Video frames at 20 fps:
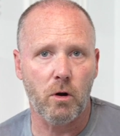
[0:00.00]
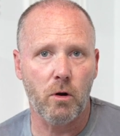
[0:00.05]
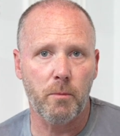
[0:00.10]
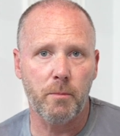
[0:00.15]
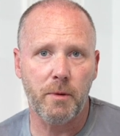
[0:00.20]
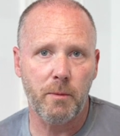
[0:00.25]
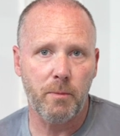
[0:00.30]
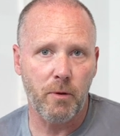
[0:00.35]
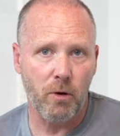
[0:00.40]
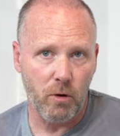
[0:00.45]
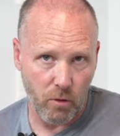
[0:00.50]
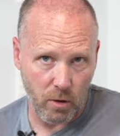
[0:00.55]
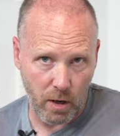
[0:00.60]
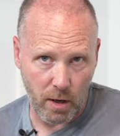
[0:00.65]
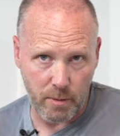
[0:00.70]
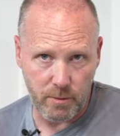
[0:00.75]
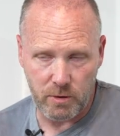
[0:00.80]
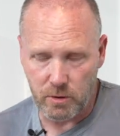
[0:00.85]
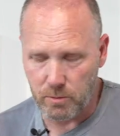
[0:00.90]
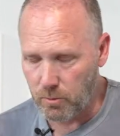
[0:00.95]
Home Depot and
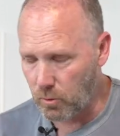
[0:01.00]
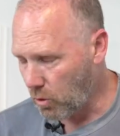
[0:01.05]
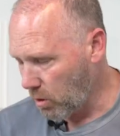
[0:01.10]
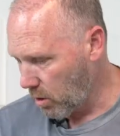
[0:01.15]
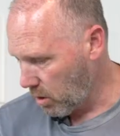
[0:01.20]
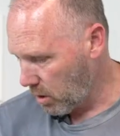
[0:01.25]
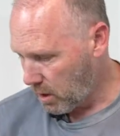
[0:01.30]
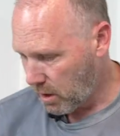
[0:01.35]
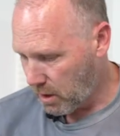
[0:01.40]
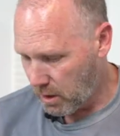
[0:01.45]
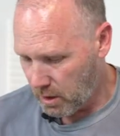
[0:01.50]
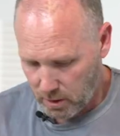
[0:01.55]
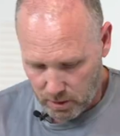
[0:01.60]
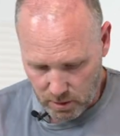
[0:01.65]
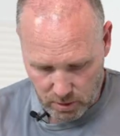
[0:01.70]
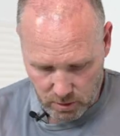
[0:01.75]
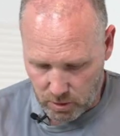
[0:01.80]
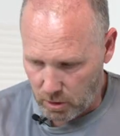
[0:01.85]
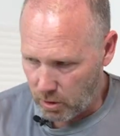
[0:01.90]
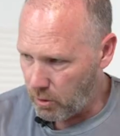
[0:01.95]
grab you some more.
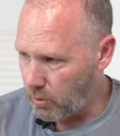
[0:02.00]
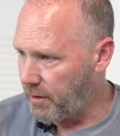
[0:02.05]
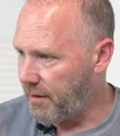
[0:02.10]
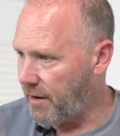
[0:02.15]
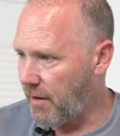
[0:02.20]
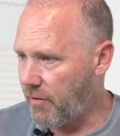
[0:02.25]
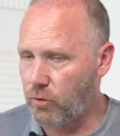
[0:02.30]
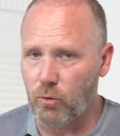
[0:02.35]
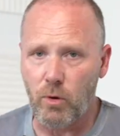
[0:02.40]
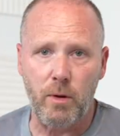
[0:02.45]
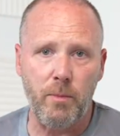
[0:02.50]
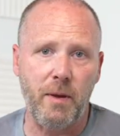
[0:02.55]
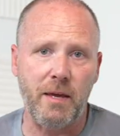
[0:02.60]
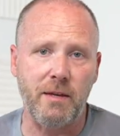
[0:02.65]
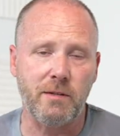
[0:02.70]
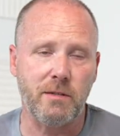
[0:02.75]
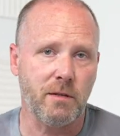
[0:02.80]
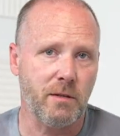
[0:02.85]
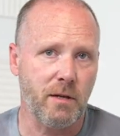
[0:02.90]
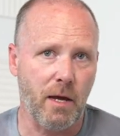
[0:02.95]
So we got 3
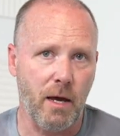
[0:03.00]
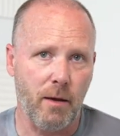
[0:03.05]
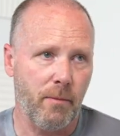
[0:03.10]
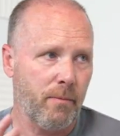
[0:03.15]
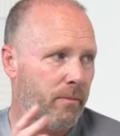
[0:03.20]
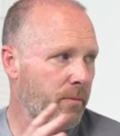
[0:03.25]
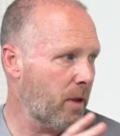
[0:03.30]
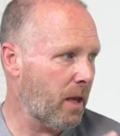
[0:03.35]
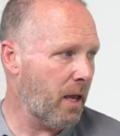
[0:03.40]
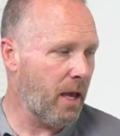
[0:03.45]
pieces now, the